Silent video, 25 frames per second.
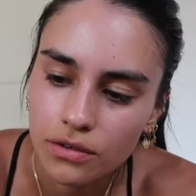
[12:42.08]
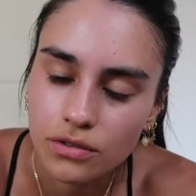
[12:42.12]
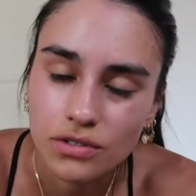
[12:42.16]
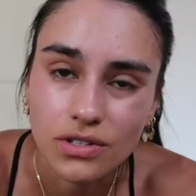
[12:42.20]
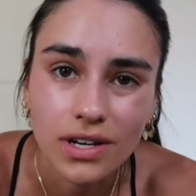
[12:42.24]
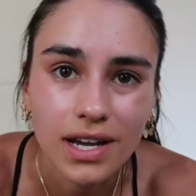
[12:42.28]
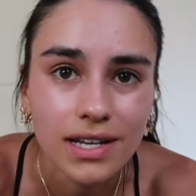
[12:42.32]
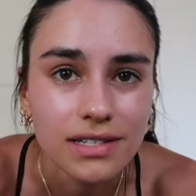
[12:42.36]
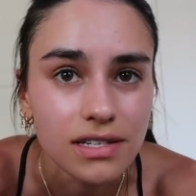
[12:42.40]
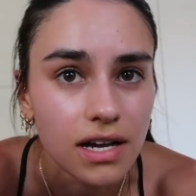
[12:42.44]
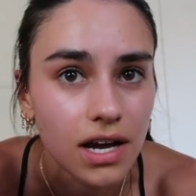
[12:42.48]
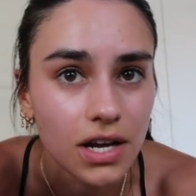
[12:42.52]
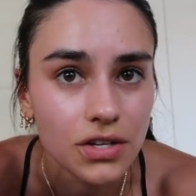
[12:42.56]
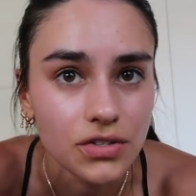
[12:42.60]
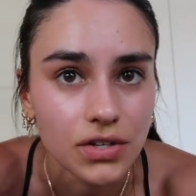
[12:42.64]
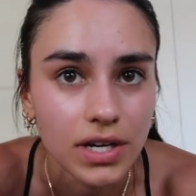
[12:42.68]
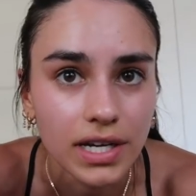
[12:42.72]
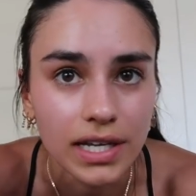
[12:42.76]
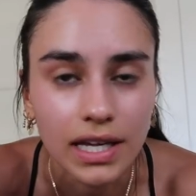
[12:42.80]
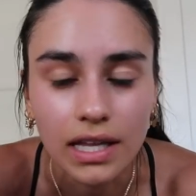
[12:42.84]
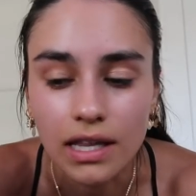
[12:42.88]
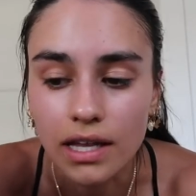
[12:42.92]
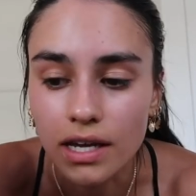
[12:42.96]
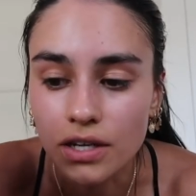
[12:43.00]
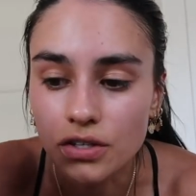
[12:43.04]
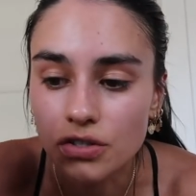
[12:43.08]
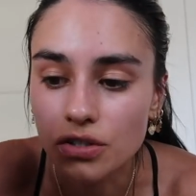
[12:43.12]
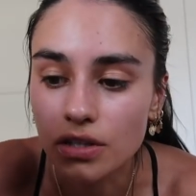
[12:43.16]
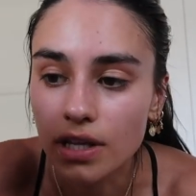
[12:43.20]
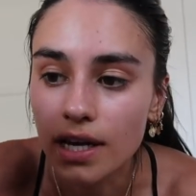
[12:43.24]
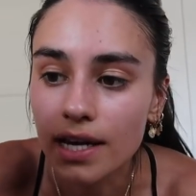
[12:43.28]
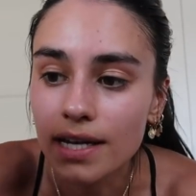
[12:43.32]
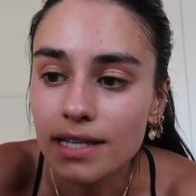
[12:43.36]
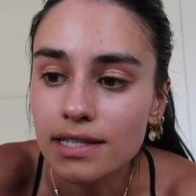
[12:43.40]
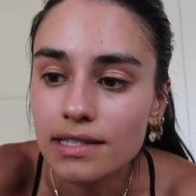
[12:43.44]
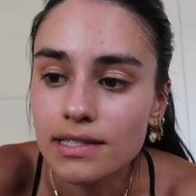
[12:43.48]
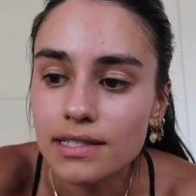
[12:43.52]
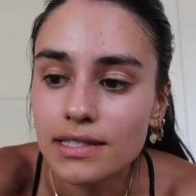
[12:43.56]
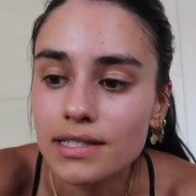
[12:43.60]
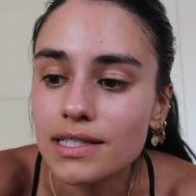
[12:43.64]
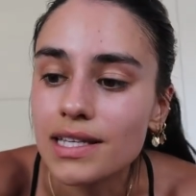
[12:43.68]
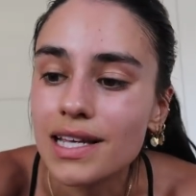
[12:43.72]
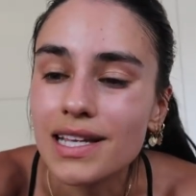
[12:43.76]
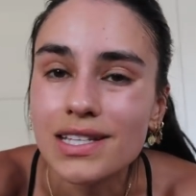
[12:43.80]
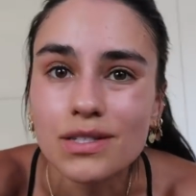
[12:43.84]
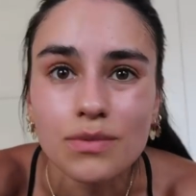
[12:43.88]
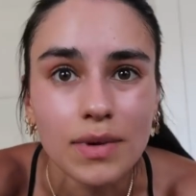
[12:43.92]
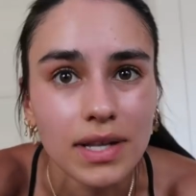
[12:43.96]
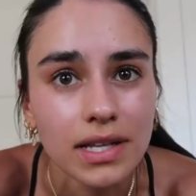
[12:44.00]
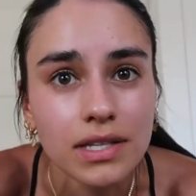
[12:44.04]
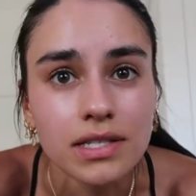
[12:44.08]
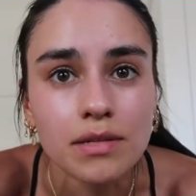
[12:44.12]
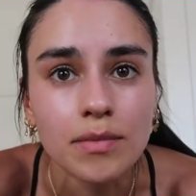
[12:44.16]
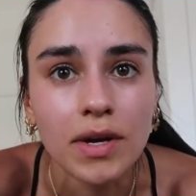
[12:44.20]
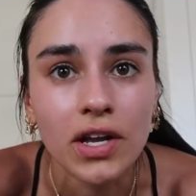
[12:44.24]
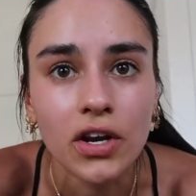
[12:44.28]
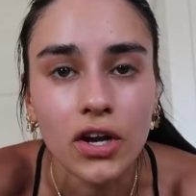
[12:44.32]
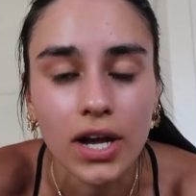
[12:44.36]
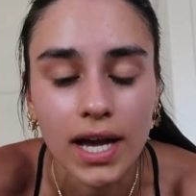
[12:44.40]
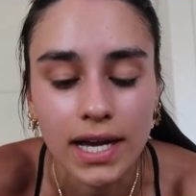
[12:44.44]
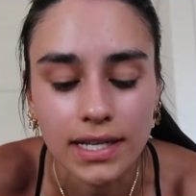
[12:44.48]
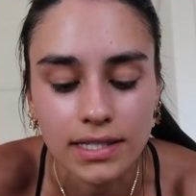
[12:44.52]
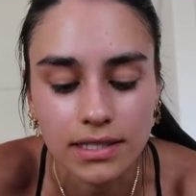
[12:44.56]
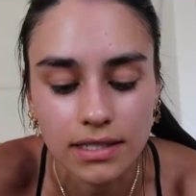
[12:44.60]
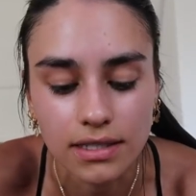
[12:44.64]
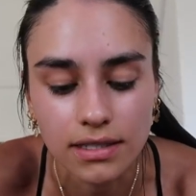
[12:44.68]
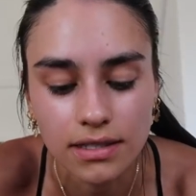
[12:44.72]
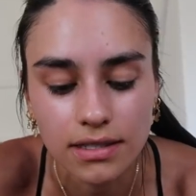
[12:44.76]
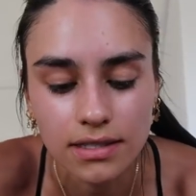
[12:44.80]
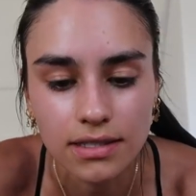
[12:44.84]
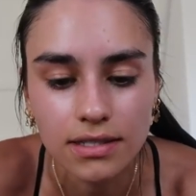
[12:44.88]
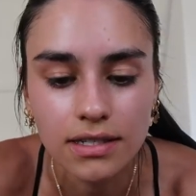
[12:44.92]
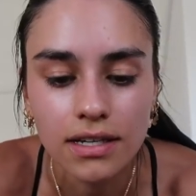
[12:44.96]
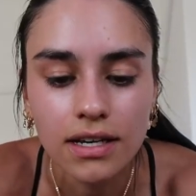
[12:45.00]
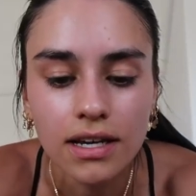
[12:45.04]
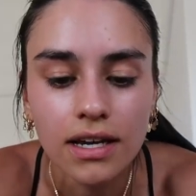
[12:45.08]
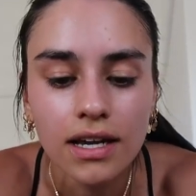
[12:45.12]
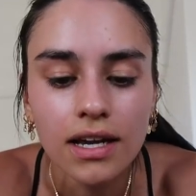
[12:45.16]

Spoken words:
has hydrating electrolytes as well as amino acids.